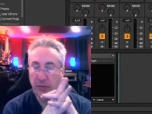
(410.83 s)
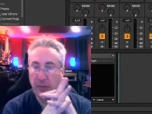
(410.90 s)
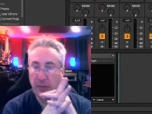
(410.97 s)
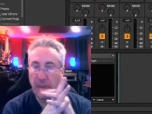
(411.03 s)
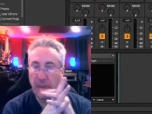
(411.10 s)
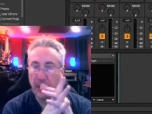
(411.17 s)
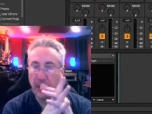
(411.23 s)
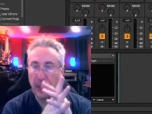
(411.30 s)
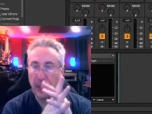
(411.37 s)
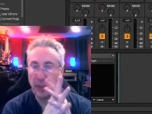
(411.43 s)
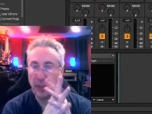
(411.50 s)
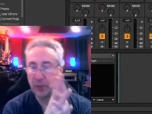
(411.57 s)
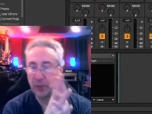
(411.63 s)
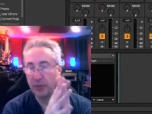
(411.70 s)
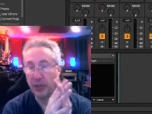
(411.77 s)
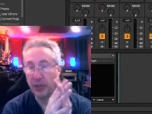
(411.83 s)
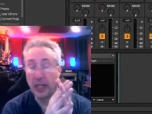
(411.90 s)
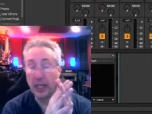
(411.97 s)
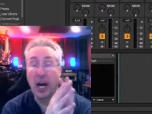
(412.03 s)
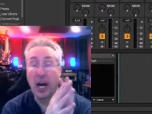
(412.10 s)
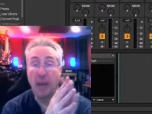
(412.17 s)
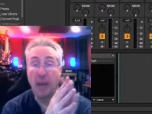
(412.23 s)
I was running
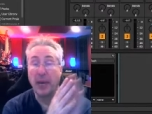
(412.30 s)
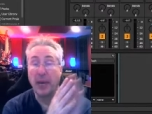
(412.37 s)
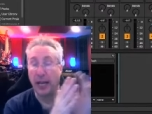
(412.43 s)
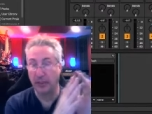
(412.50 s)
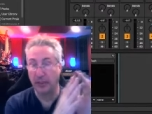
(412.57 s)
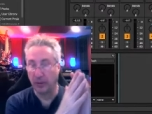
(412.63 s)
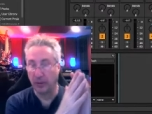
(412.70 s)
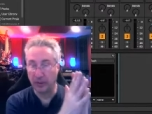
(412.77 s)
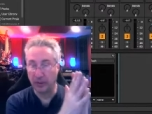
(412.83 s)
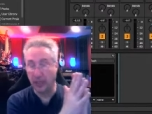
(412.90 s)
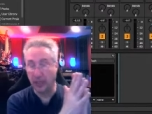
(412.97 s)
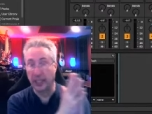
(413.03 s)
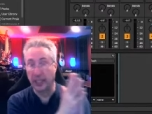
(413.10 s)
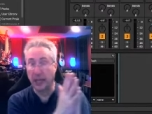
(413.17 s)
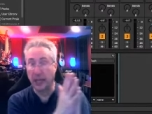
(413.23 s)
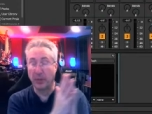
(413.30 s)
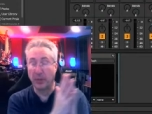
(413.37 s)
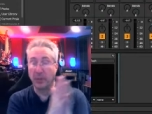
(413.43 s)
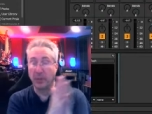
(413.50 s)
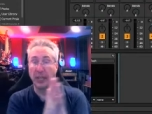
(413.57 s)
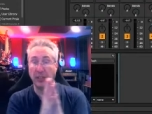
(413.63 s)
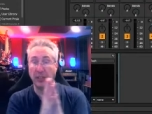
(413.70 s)
high pass, I was cutting out the
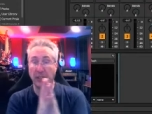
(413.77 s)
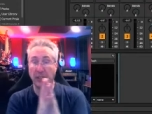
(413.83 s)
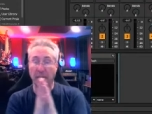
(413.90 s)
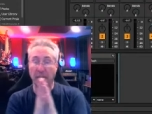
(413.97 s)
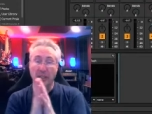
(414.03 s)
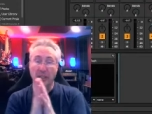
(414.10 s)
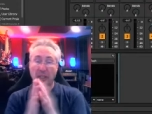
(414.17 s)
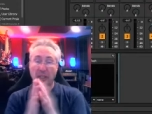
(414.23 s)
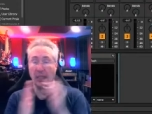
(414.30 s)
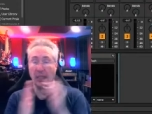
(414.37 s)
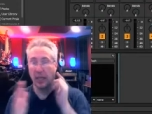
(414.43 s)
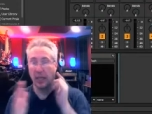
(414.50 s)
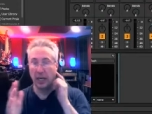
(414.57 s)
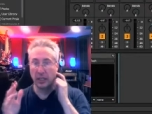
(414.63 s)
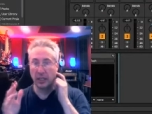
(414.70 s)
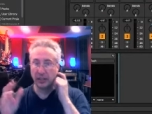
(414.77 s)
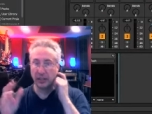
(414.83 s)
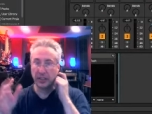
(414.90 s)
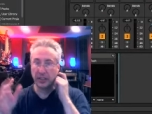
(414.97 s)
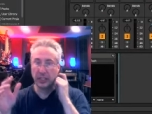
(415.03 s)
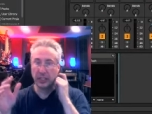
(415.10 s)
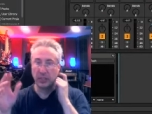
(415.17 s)
bass and
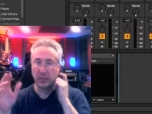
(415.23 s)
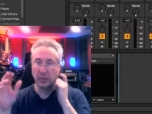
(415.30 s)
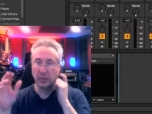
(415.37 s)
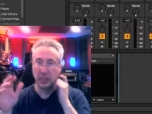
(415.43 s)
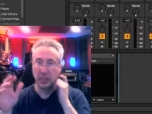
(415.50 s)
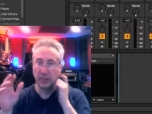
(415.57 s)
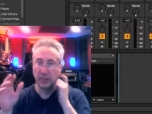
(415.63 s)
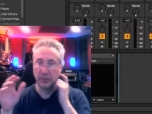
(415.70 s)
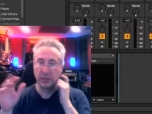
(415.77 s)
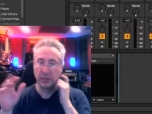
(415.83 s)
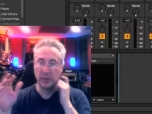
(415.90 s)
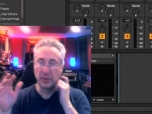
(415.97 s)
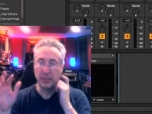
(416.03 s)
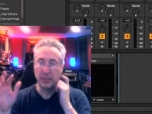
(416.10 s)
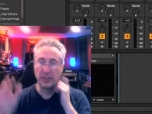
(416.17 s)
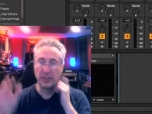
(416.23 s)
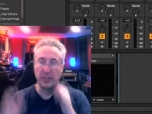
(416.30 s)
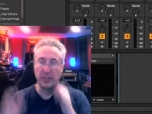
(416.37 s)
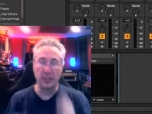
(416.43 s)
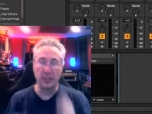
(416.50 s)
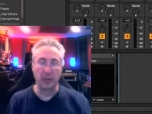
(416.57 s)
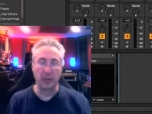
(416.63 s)
listening through the mids and the
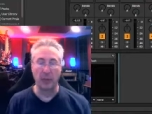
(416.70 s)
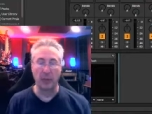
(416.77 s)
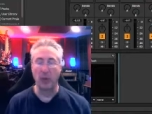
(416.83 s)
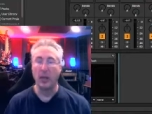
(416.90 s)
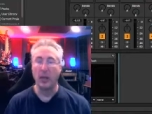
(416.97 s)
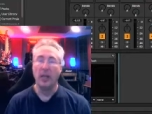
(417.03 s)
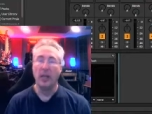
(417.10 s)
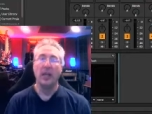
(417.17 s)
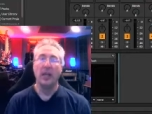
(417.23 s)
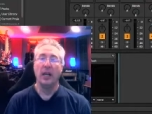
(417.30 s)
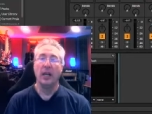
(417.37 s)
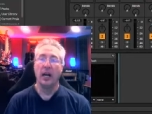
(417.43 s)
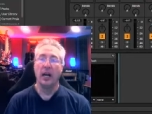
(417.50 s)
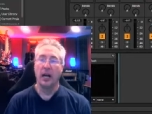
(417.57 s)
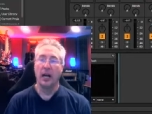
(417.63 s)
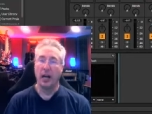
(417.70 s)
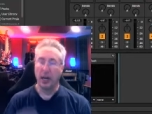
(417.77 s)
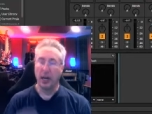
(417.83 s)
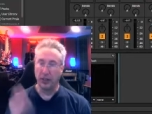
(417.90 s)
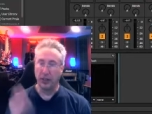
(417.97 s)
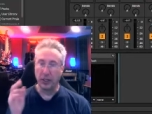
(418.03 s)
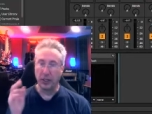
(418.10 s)
treble. I
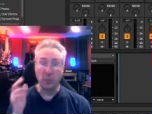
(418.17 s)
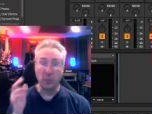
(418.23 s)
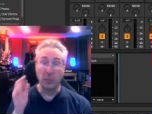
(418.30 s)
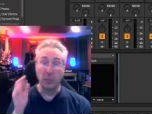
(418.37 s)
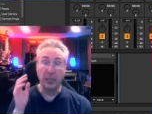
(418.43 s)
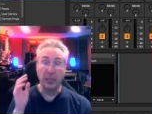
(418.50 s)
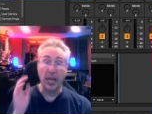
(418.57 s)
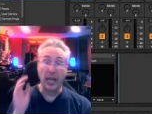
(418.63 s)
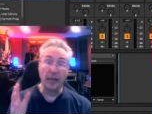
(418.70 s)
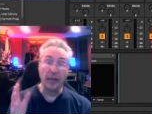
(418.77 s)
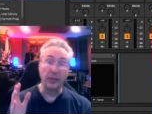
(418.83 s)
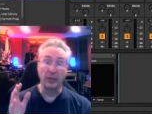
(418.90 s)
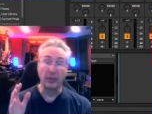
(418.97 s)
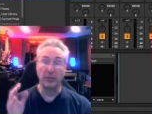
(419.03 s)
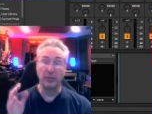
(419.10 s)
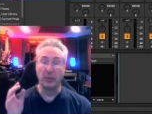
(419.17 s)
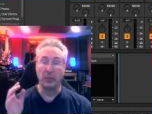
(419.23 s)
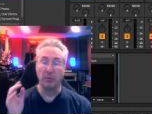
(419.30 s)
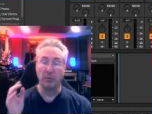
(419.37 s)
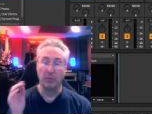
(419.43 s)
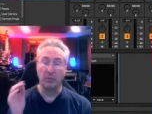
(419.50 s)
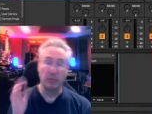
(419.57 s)
heard a couple piano notes
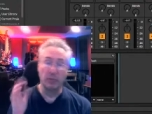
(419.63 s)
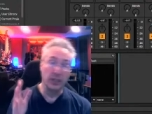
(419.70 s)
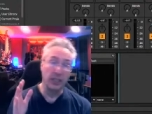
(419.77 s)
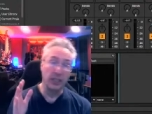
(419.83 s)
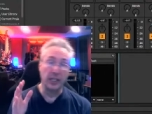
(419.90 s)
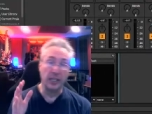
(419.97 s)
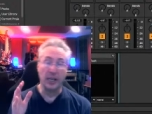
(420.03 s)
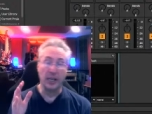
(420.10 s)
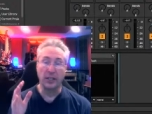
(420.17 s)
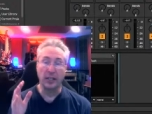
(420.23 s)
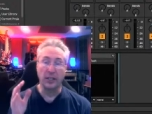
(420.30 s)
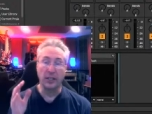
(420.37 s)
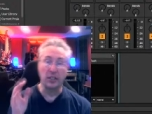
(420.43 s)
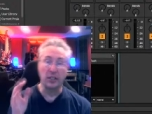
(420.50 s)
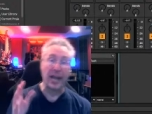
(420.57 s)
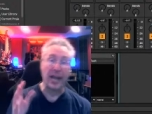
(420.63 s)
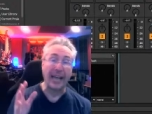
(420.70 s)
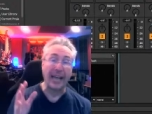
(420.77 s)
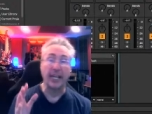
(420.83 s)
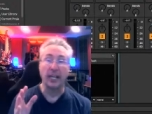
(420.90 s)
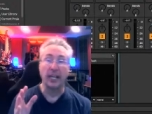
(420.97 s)
come really kind of clacking